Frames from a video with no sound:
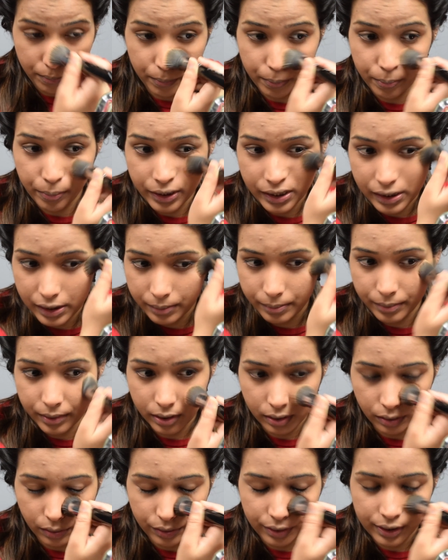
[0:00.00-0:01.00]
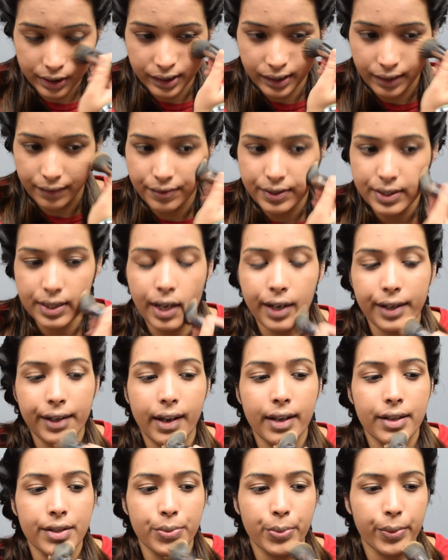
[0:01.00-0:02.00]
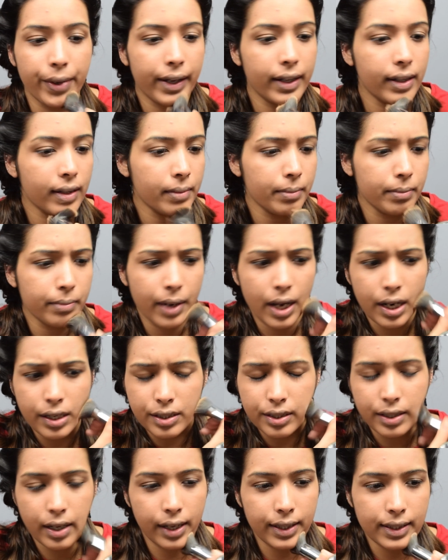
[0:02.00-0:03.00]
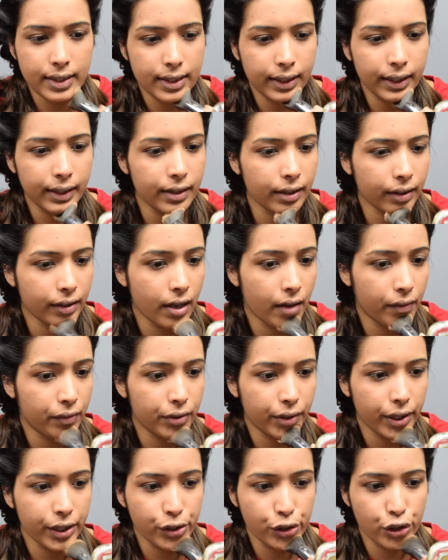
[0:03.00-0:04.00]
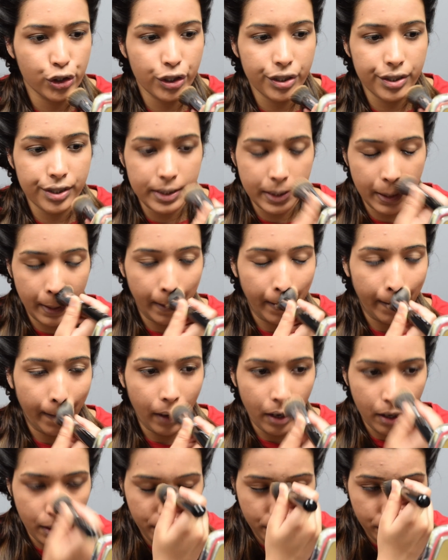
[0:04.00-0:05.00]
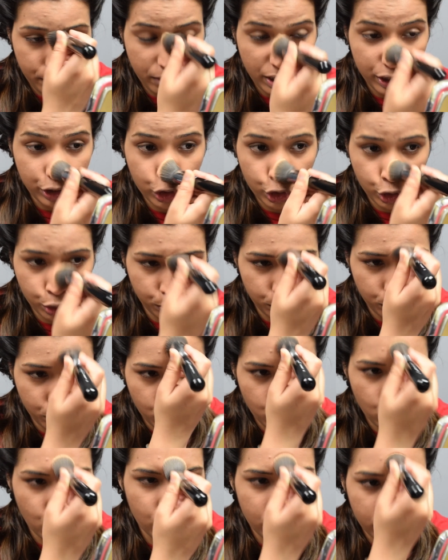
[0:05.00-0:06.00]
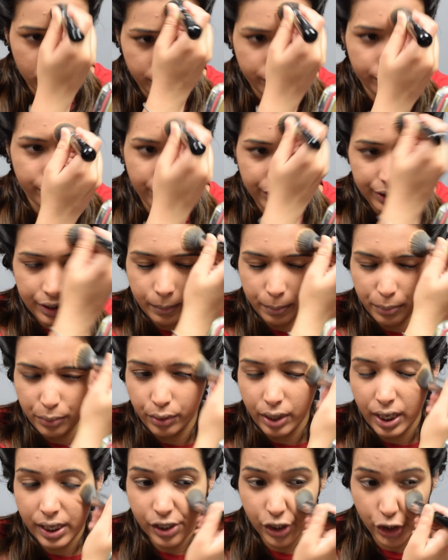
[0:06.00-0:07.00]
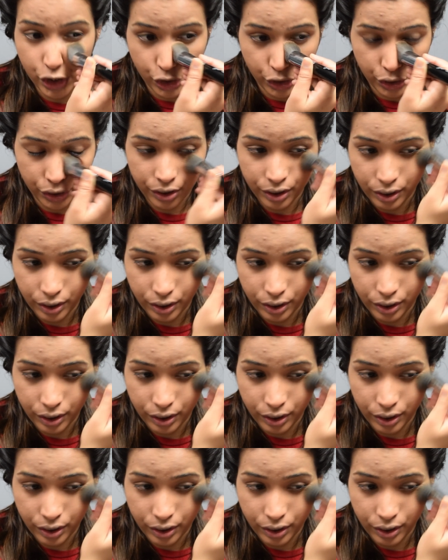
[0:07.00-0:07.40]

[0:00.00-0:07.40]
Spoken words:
buildable on on the left side as well, but I see the coverage is much more with the brush.